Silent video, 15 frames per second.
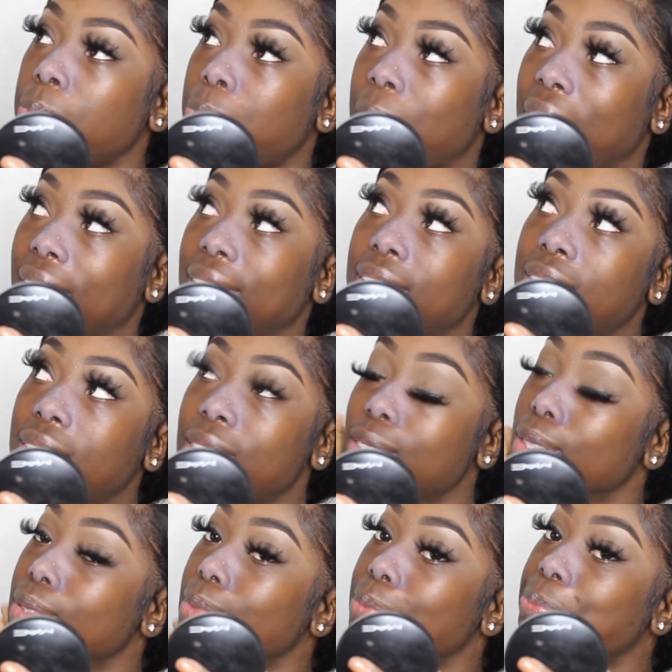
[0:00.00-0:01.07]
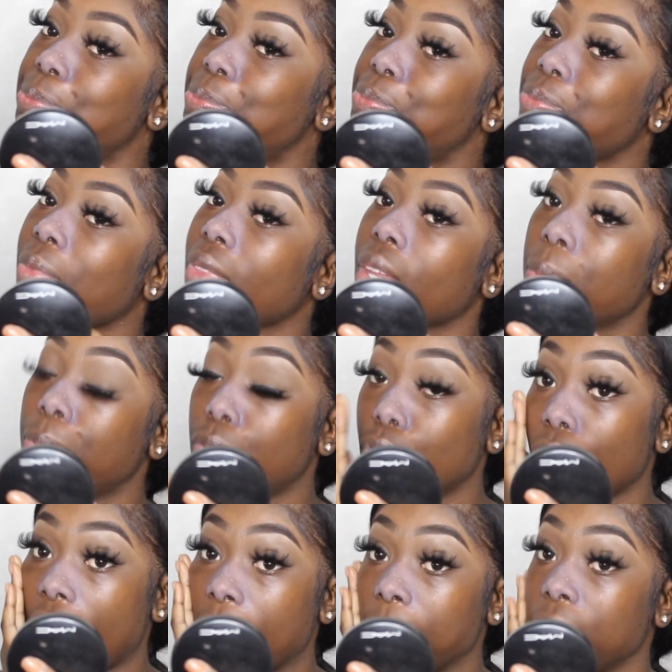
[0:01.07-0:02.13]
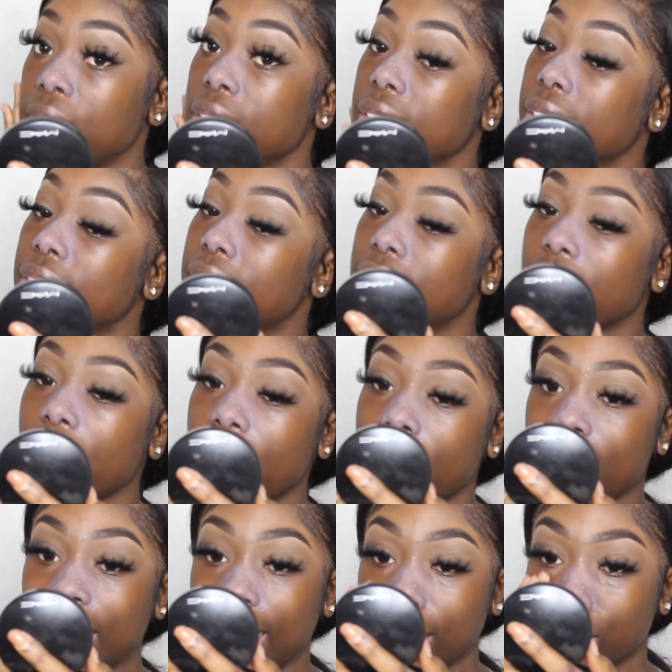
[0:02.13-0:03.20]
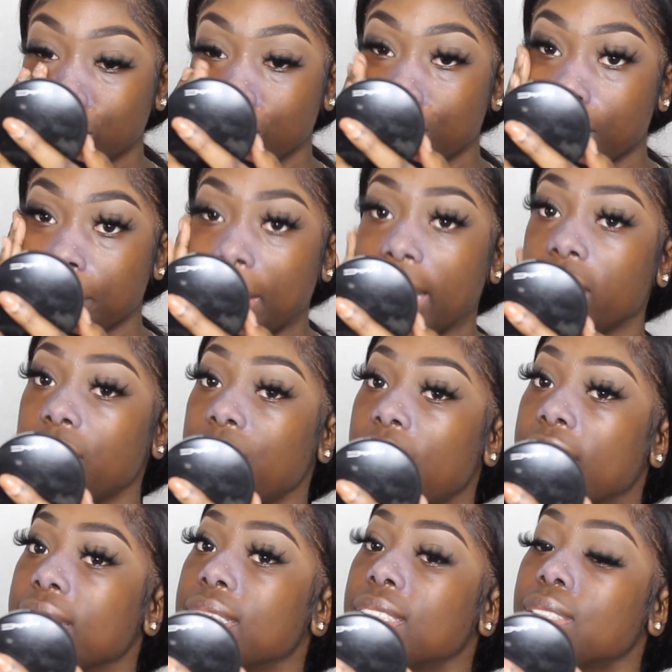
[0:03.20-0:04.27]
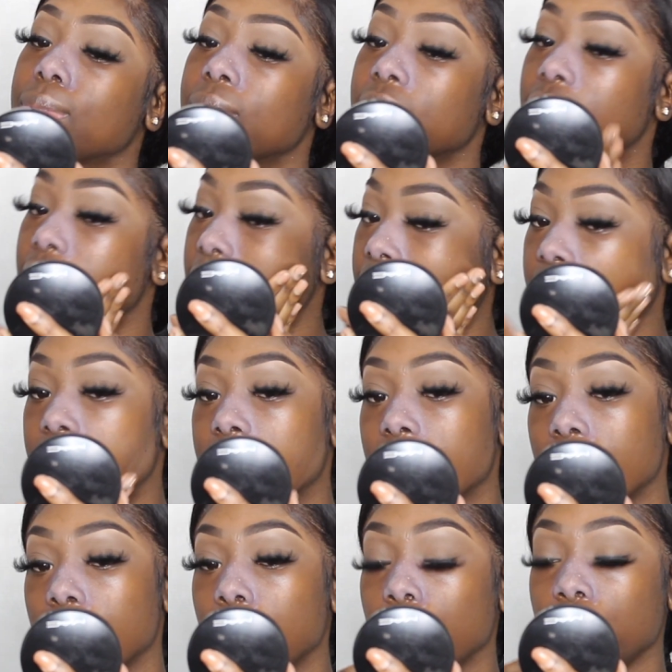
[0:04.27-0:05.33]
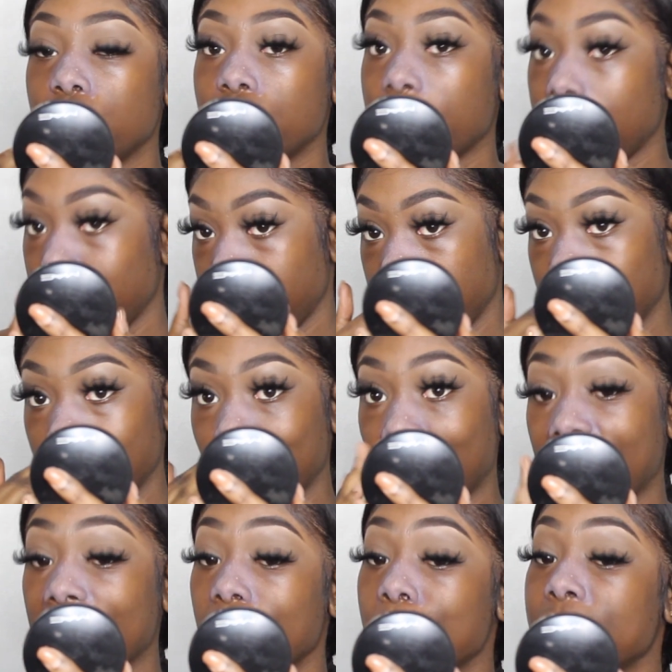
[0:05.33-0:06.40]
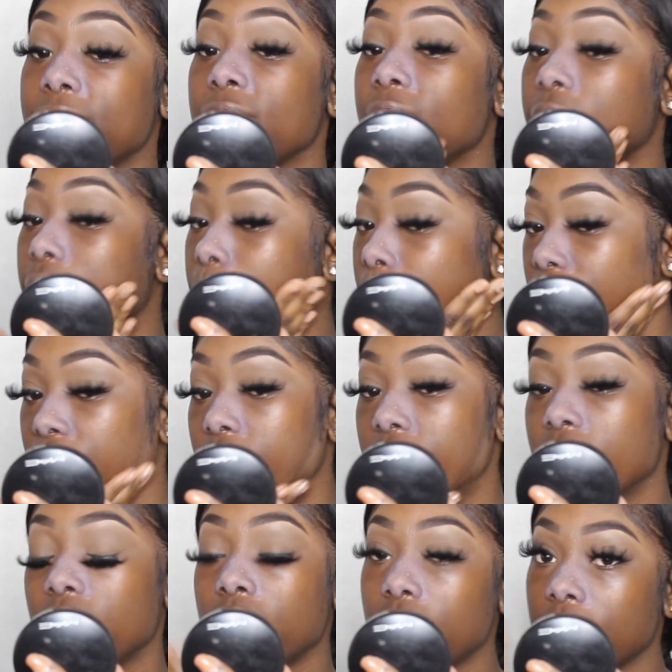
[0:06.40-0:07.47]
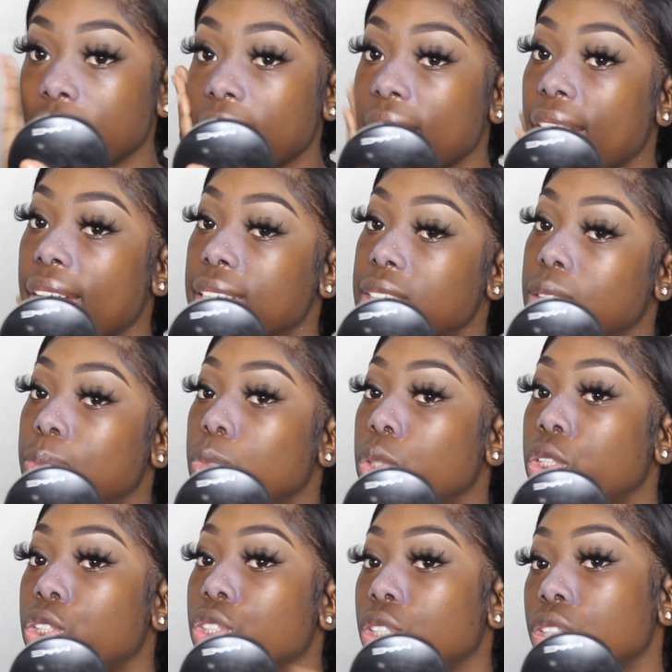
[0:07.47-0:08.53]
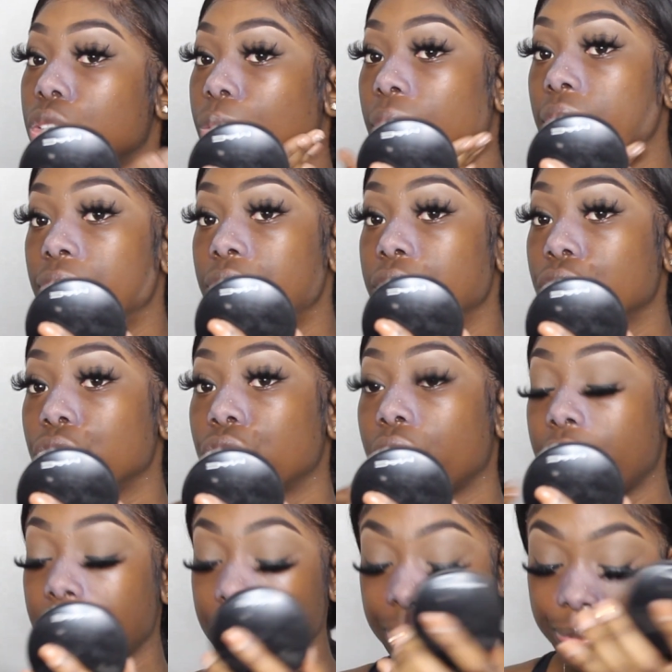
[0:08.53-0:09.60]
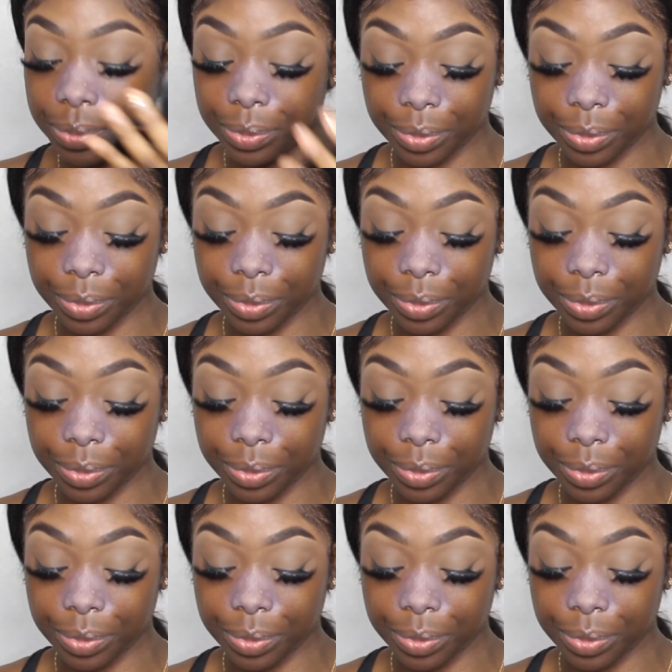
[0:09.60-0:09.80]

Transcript: based primers are like super mattifying. This one's still a little moisturizing, not completely, but it has some moisture to it for sure.